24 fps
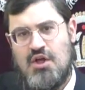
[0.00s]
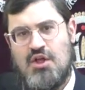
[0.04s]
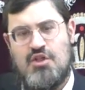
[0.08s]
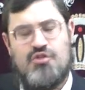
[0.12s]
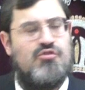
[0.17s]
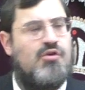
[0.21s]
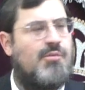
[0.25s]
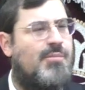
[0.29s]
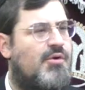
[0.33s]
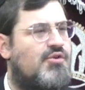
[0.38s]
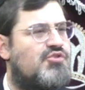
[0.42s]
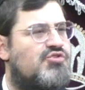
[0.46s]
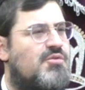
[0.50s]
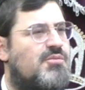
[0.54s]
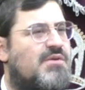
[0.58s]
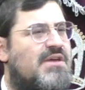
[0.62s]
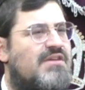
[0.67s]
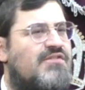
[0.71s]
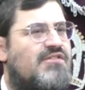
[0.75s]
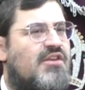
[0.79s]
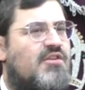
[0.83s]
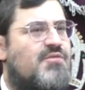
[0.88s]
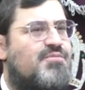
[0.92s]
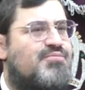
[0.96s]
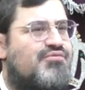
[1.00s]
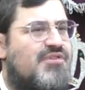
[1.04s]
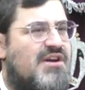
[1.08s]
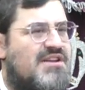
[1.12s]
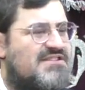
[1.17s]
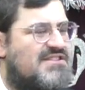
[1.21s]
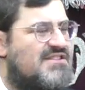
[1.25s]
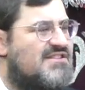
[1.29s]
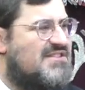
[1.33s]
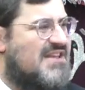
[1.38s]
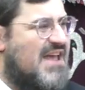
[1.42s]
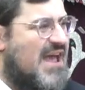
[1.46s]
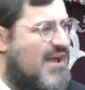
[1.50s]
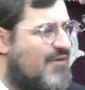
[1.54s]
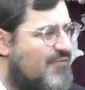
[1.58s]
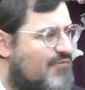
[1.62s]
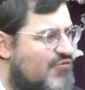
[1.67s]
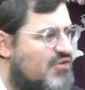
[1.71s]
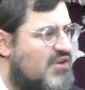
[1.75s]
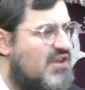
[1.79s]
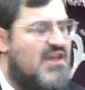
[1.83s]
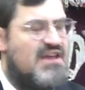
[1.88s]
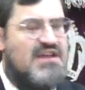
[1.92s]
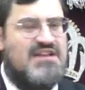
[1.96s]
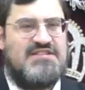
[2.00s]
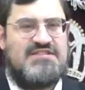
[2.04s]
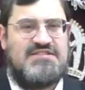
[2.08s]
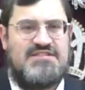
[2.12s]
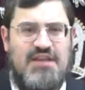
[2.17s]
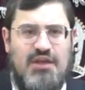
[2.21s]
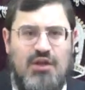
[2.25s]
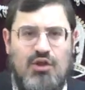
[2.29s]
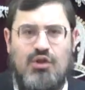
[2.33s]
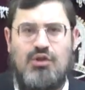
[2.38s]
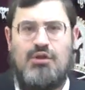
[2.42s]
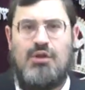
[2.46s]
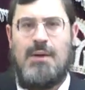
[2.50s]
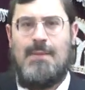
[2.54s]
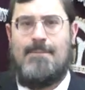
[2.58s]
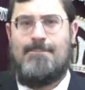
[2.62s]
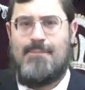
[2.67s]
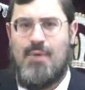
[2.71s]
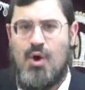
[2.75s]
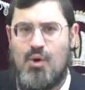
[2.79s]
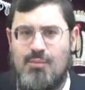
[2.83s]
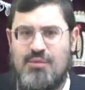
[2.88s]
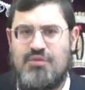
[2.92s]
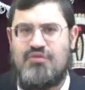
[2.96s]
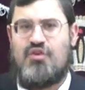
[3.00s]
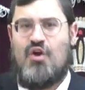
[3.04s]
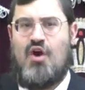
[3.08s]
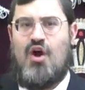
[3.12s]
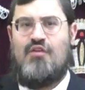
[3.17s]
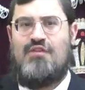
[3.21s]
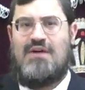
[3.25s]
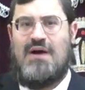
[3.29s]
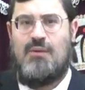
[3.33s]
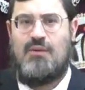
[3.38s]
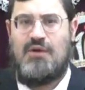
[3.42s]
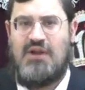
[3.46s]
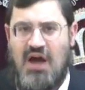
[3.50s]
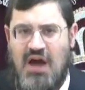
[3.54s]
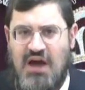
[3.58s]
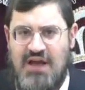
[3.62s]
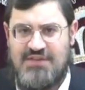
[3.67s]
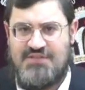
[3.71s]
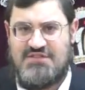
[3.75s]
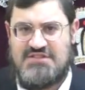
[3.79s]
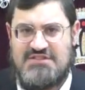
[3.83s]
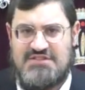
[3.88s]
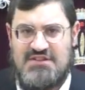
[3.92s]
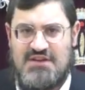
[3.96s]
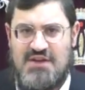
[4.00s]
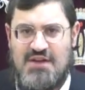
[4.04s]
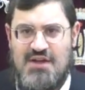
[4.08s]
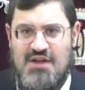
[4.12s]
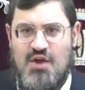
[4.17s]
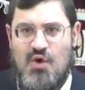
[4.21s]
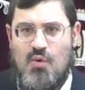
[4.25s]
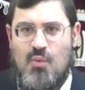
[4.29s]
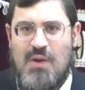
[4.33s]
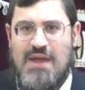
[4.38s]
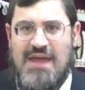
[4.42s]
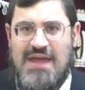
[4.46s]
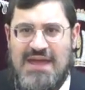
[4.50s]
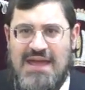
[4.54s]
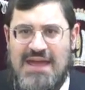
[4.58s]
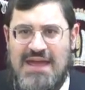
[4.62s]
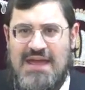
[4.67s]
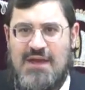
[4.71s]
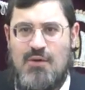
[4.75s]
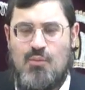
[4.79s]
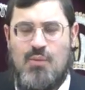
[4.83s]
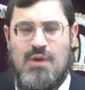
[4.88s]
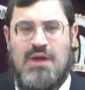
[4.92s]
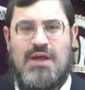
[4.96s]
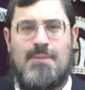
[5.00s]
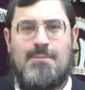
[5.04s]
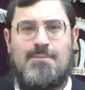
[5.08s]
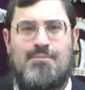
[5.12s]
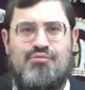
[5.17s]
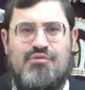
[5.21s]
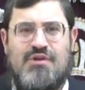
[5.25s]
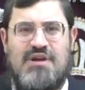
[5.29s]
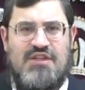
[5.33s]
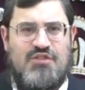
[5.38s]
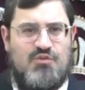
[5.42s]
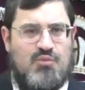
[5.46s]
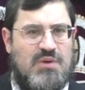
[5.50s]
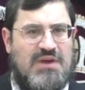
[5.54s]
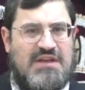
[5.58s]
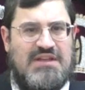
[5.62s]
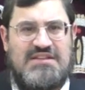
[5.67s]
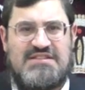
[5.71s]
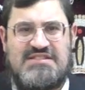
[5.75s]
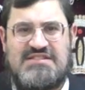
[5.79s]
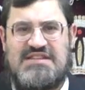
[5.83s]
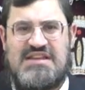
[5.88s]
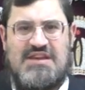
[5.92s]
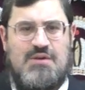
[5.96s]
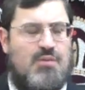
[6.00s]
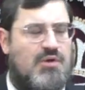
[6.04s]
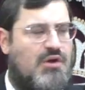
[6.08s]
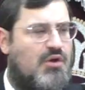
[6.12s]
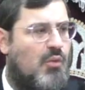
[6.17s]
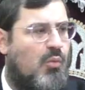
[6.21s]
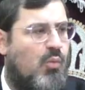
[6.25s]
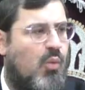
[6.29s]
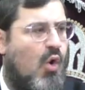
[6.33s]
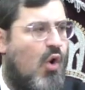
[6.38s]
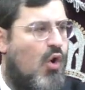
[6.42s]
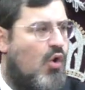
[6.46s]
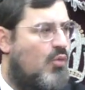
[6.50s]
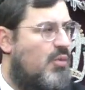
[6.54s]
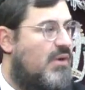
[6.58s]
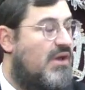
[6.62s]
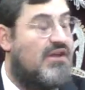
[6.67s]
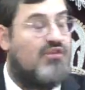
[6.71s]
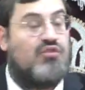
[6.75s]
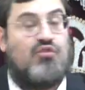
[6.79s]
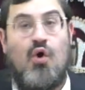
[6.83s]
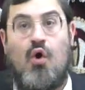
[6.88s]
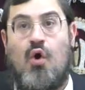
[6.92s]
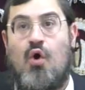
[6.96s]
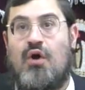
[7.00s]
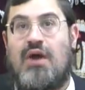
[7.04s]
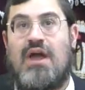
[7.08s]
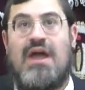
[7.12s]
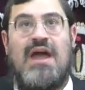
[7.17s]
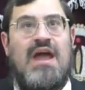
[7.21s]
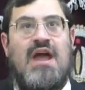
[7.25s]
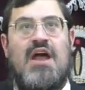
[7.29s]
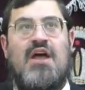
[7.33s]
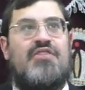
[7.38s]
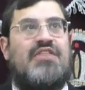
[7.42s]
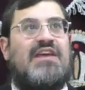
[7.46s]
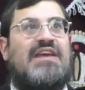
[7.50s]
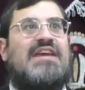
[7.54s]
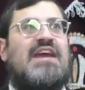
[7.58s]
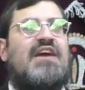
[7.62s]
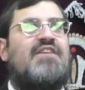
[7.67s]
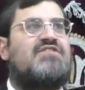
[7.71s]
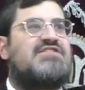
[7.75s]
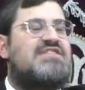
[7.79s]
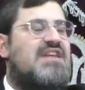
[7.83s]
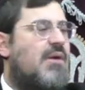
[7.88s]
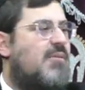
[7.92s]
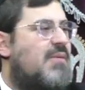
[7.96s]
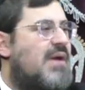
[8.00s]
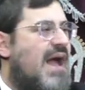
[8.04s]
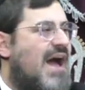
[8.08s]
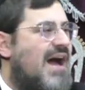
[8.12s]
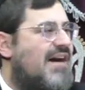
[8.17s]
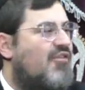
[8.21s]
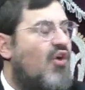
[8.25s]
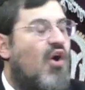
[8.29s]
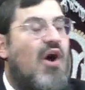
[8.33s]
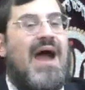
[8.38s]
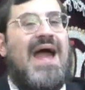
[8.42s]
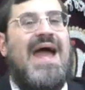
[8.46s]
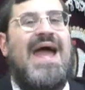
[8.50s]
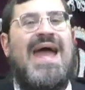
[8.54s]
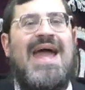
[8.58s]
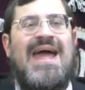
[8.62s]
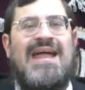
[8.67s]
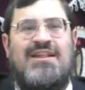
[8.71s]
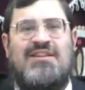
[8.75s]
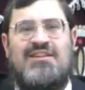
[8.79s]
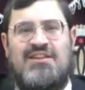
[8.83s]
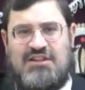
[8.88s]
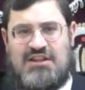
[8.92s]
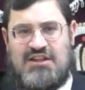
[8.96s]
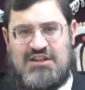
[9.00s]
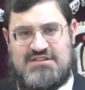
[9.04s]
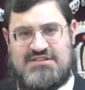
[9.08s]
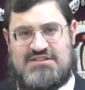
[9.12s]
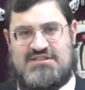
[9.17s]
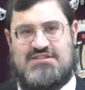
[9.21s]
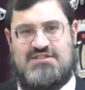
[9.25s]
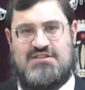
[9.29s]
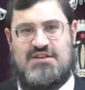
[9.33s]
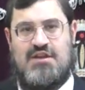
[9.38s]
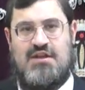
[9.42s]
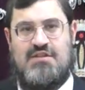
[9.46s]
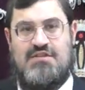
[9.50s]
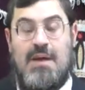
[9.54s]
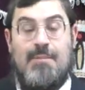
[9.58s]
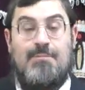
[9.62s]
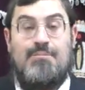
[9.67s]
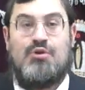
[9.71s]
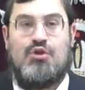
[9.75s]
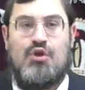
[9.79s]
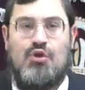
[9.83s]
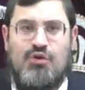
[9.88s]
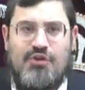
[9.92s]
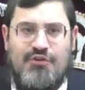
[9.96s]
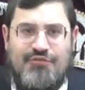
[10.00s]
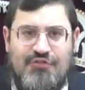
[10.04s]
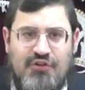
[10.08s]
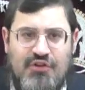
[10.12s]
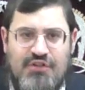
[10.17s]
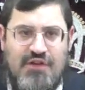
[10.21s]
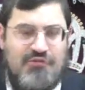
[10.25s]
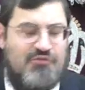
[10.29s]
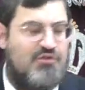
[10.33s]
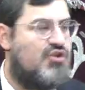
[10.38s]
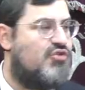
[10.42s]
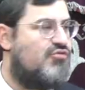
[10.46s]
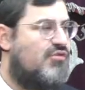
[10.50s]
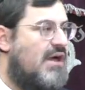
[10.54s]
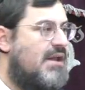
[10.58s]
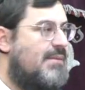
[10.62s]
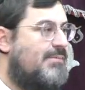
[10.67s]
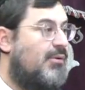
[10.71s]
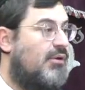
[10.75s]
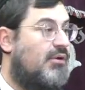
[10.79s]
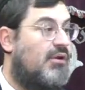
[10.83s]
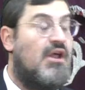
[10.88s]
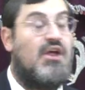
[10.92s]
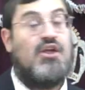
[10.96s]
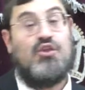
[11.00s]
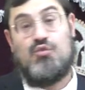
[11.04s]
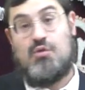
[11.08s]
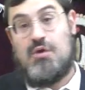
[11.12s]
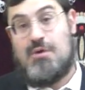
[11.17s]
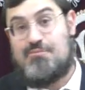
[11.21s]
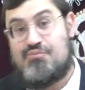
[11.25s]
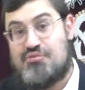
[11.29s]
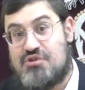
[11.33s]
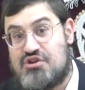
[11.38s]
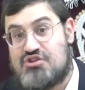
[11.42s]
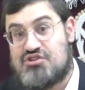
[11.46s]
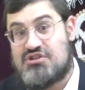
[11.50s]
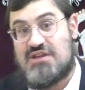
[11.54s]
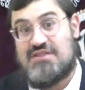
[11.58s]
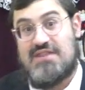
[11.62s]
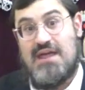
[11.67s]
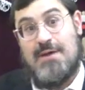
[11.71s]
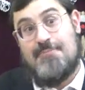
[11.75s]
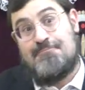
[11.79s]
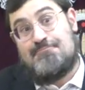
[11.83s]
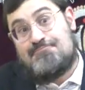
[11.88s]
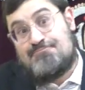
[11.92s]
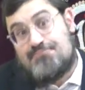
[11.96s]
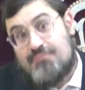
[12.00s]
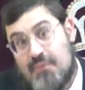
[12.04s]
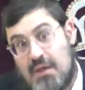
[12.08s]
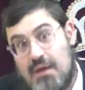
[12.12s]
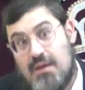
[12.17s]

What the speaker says: The Rabbeinu Shalom gives us presents every single moment of our lives. We're here, we can breathe, we can see, we can walk, we can talk. The gifts that we have are endless. They're beautiful, they're incredible. Do we appreciate them?